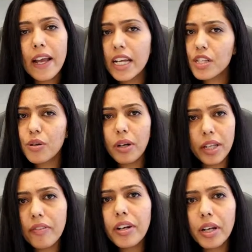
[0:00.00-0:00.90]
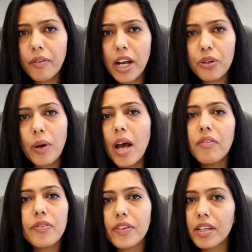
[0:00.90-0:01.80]
It's not even required to
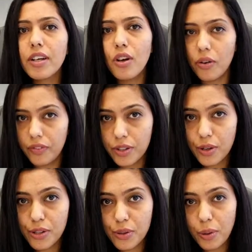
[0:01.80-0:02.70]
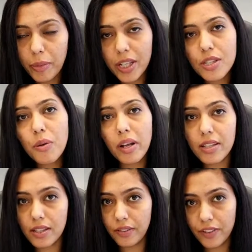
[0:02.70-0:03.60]
have a physical office also, because you are
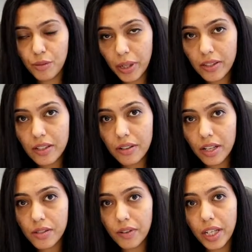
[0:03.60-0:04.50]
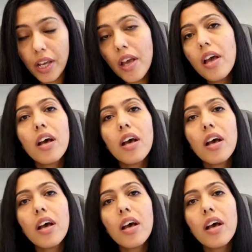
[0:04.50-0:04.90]
a service based industry.